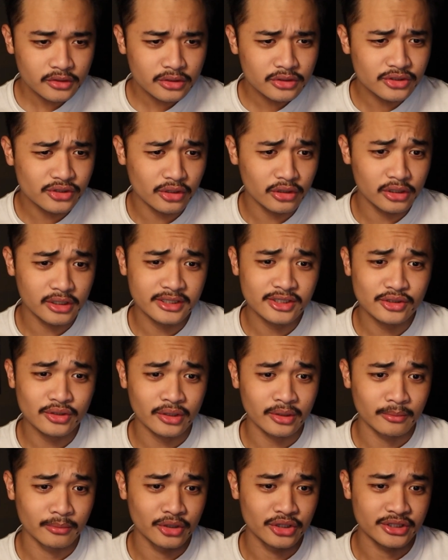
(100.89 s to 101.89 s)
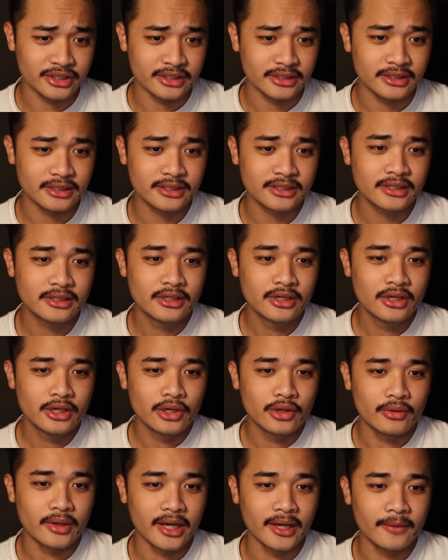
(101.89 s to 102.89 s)
So let's look at merchants,
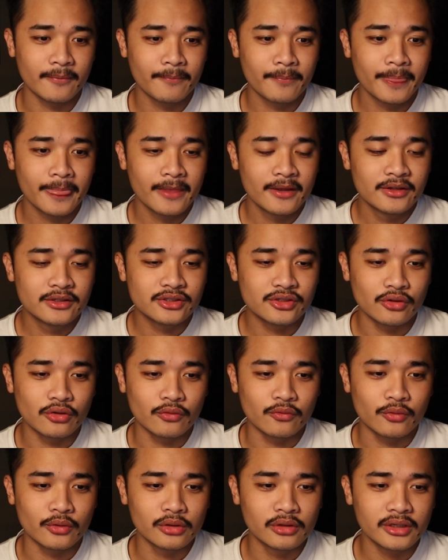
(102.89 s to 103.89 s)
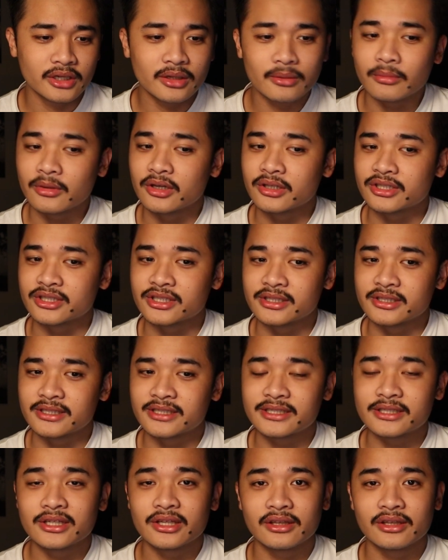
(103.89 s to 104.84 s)
right? So if we're looking at merchants,